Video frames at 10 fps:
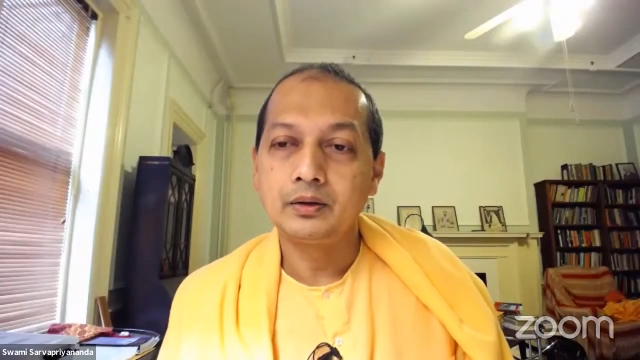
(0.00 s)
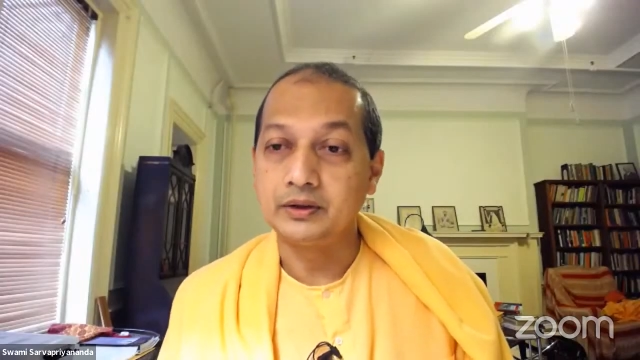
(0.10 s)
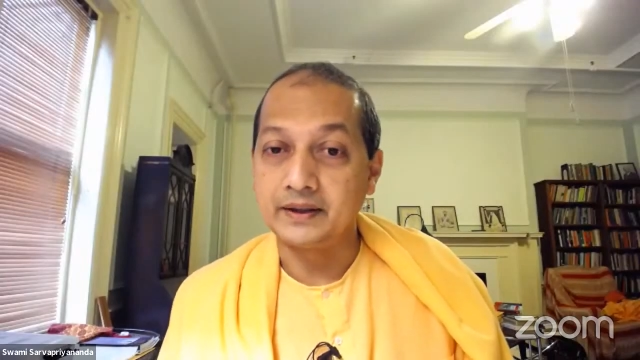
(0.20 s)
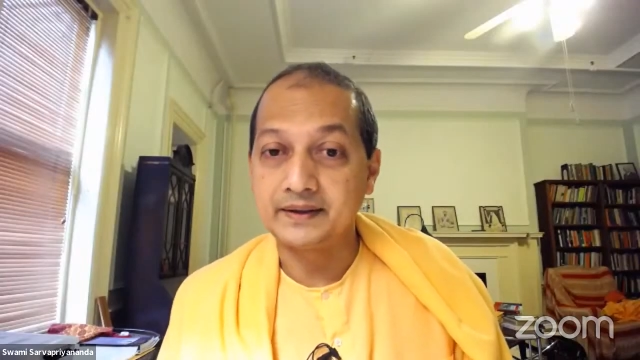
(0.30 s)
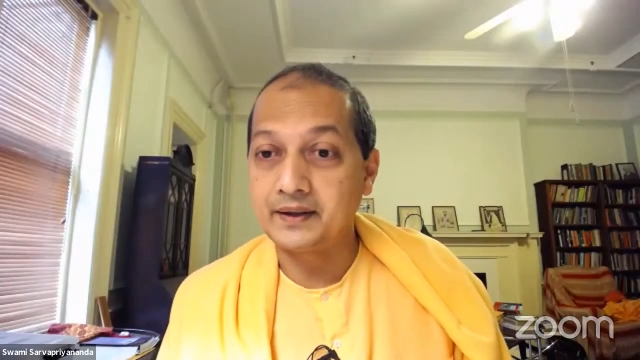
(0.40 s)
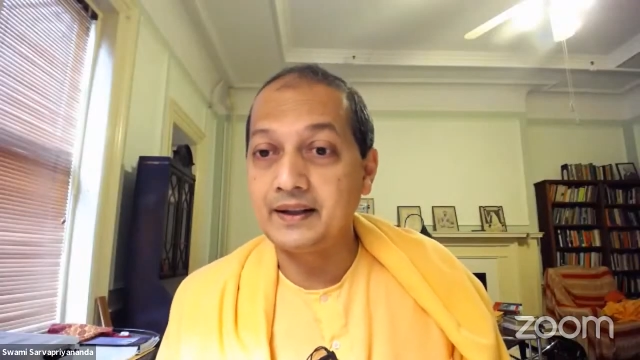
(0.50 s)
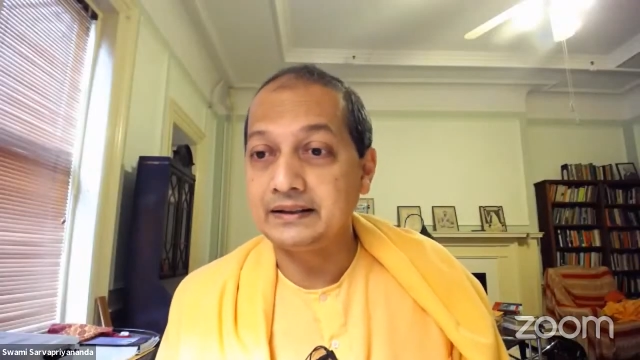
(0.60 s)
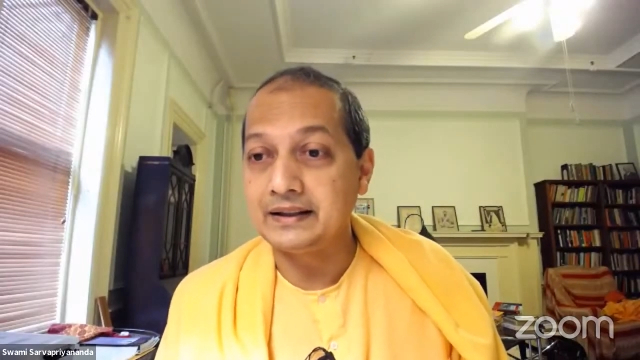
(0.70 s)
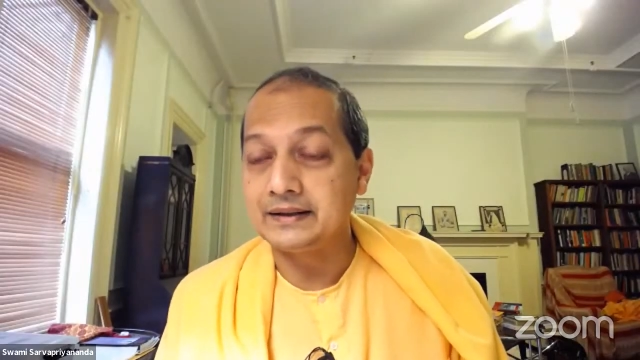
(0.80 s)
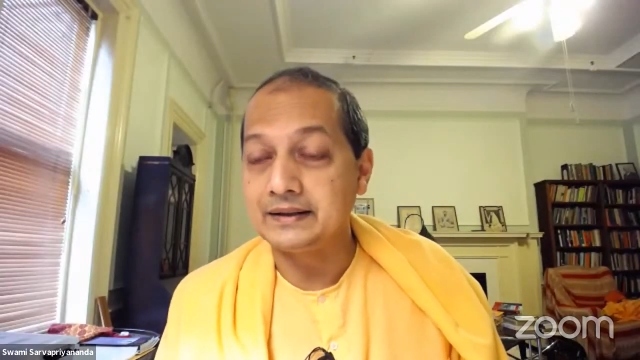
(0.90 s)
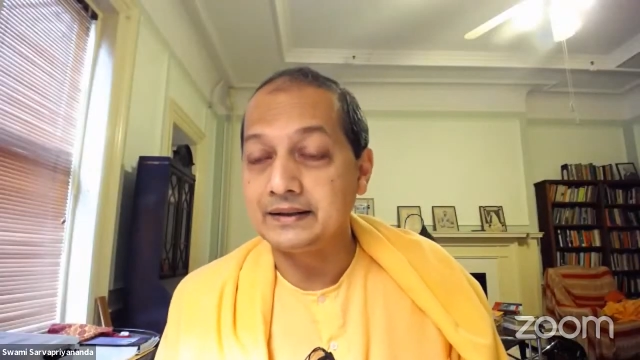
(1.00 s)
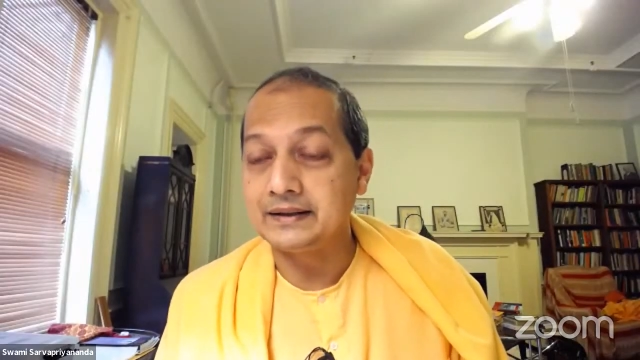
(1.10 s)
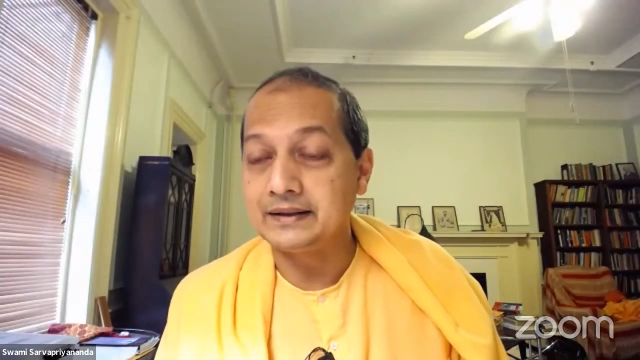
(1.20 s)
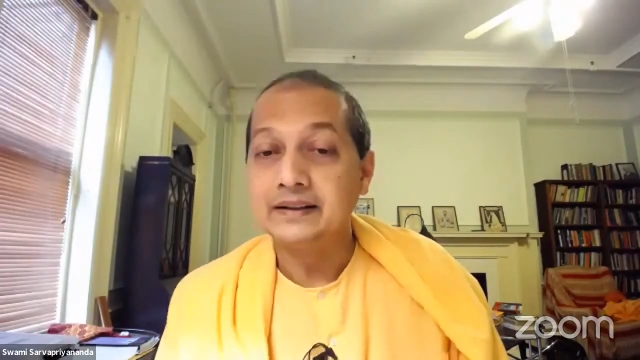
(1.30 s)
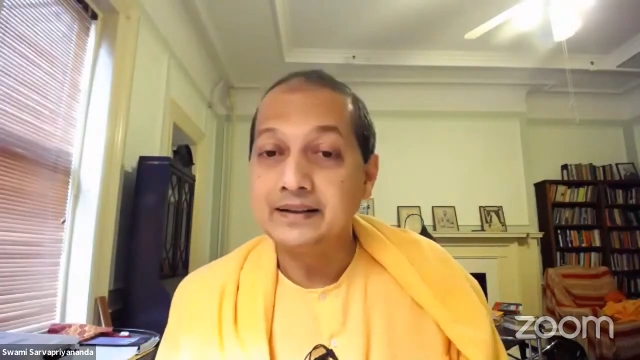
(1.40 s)
So that's a great thing.
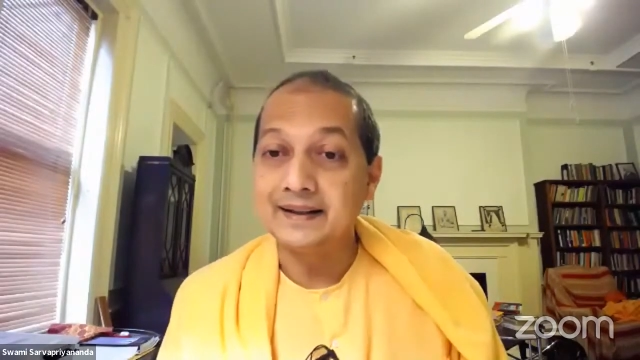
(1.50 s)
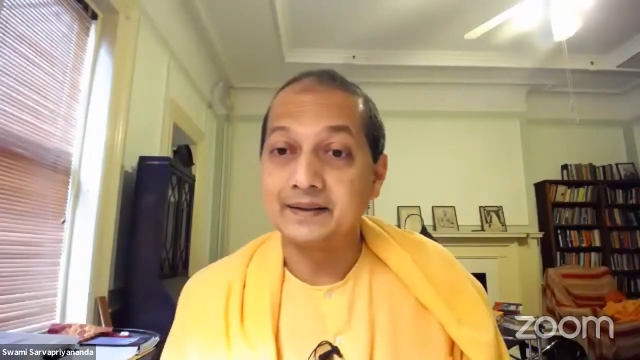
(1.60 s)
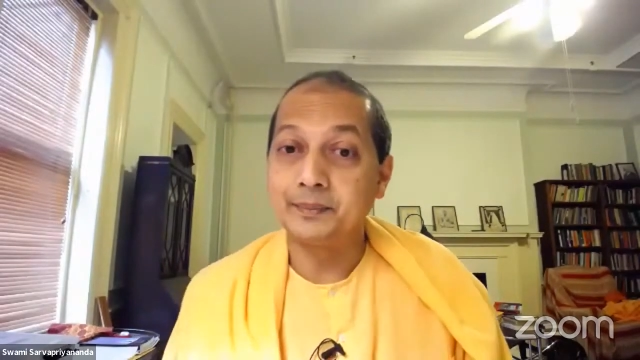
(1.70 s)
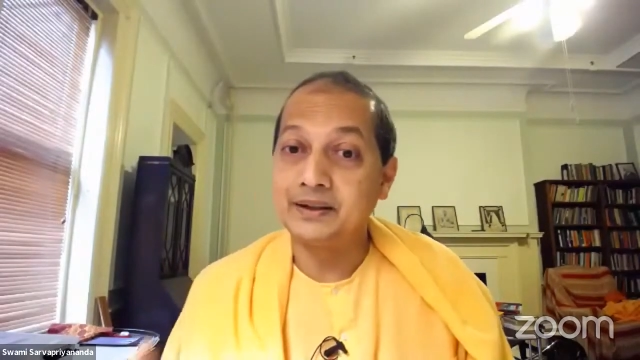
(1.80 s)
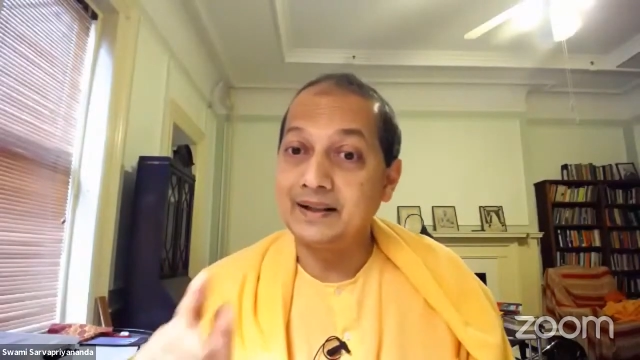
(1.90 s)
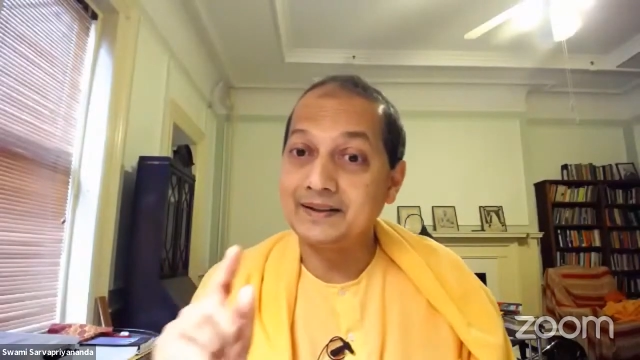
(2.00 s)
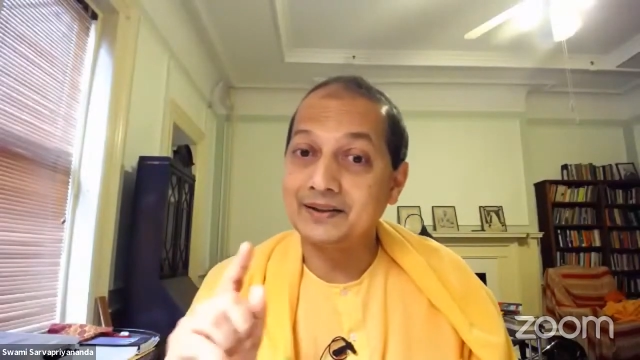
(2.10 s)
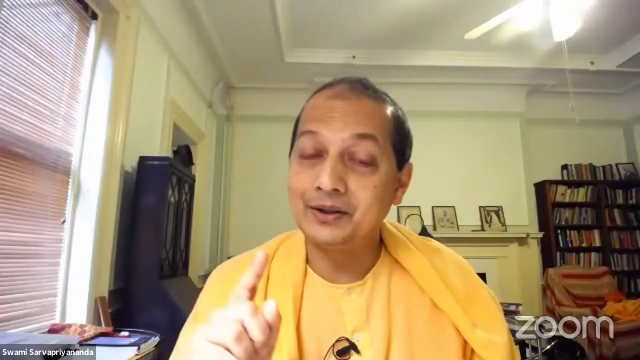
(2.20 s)
Yes, but that's